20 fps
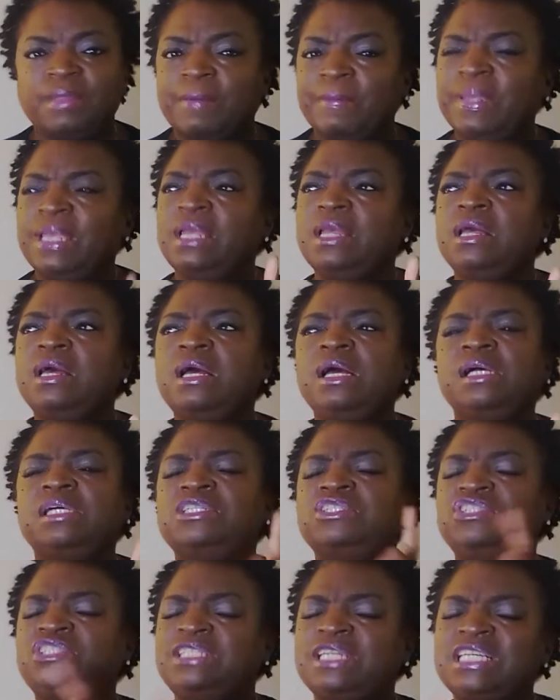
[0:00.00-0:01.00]

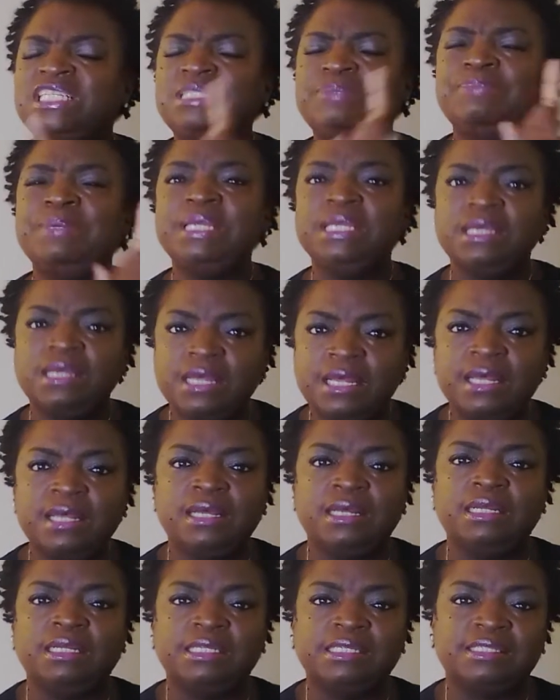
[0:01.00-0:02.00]
Because just
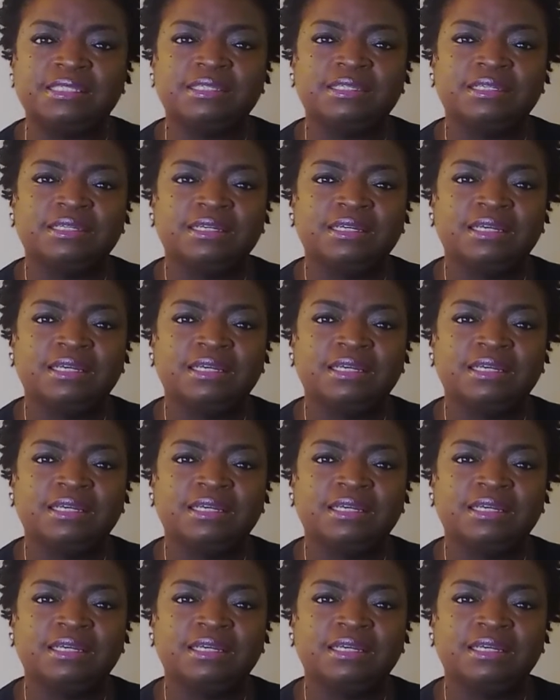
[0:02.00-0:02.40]
because